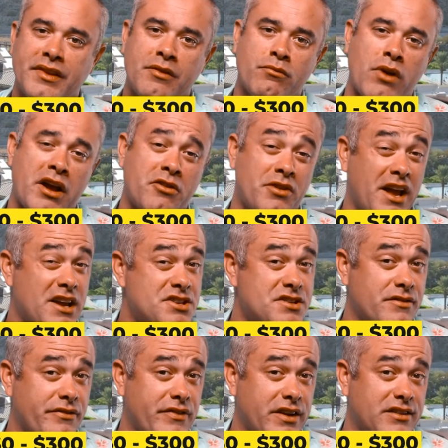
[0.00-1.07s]

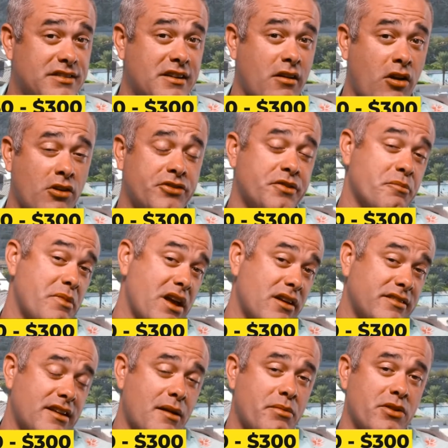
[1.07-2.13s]
recreation fees could also be
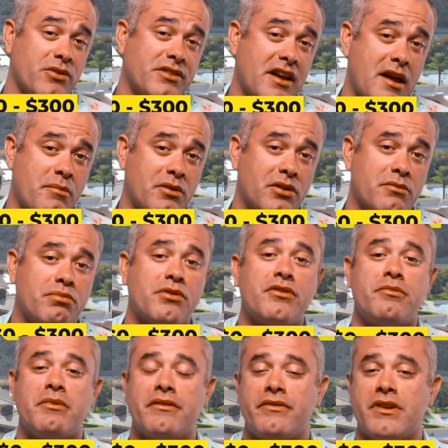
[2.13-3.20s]
on top of those capital
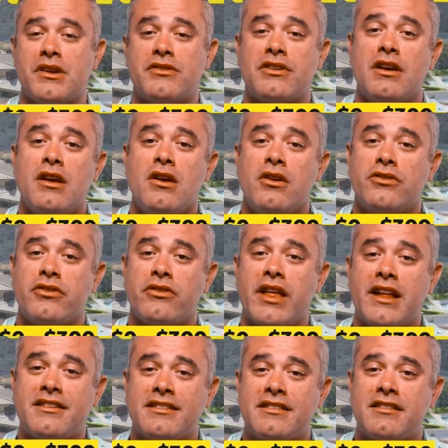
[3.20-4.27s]
improvement fees. So
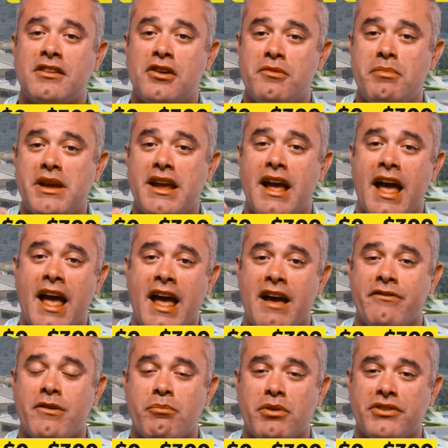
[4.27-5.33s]
that could be
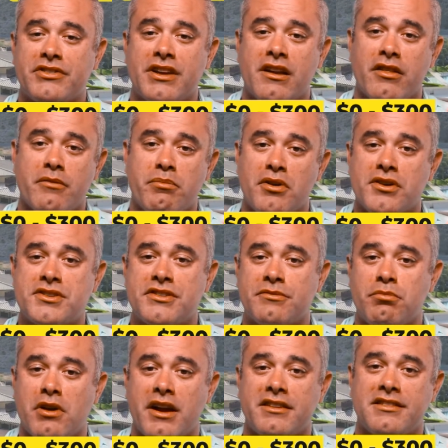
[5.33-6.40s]
0.5% of the purchase
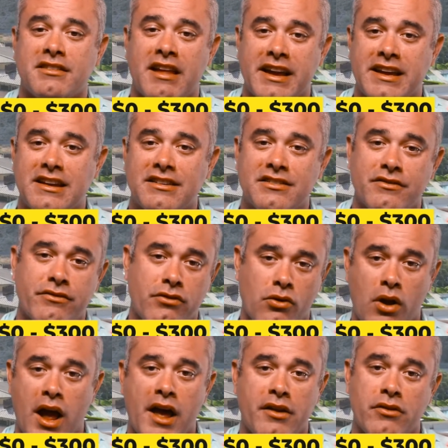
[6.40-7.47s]
price, like it is in
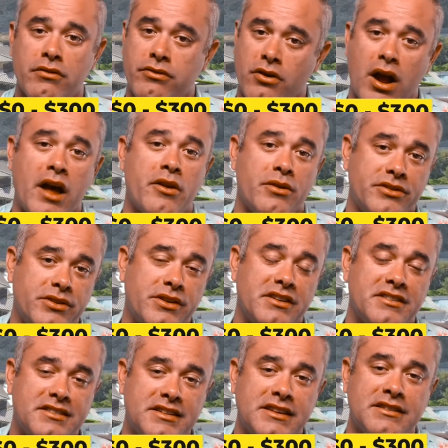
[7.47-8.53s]
Verrado. Verrado, as you
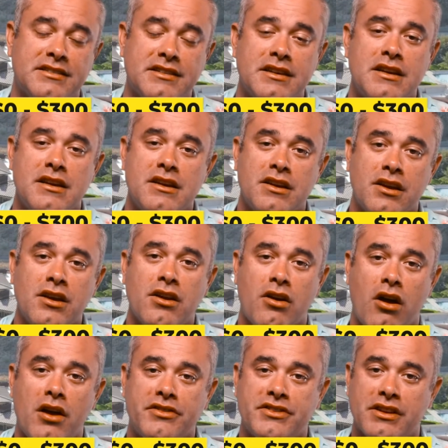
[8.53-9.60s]
can see, is gonna
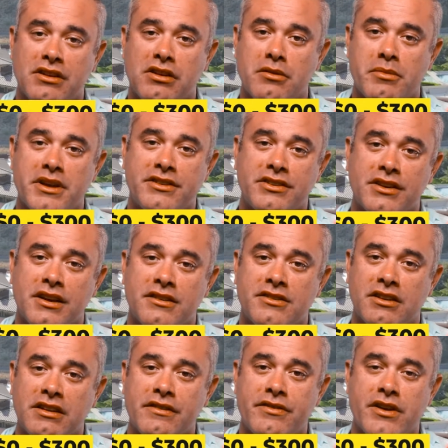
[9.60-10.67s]
cost you a little bit
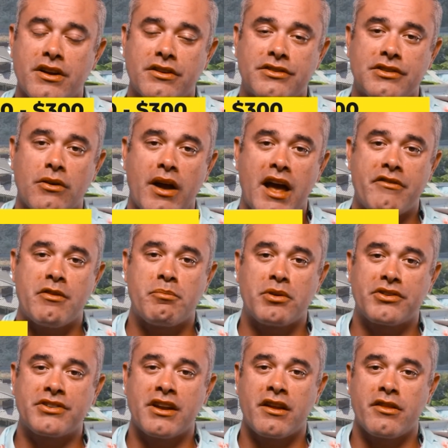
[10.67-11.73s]
to live there. So
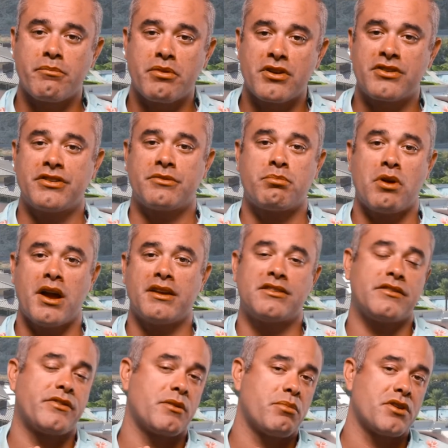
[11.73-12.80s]
0.5% of the purchase
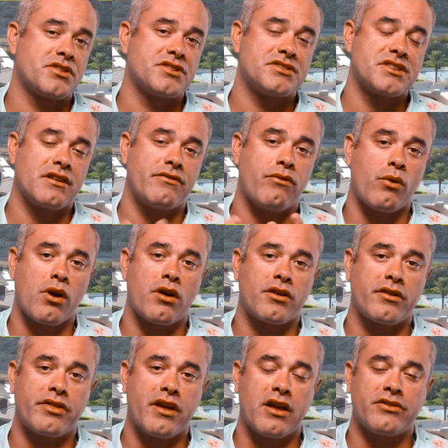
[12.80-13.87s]
price, if you're purchasing a
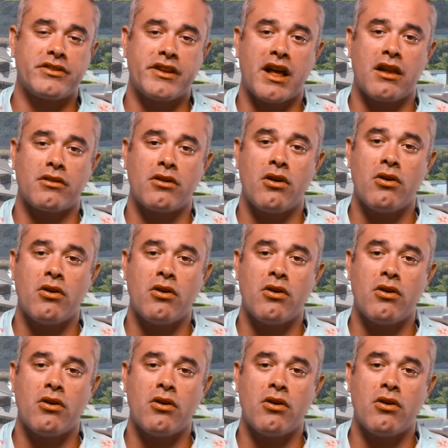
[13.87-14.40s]
$400,000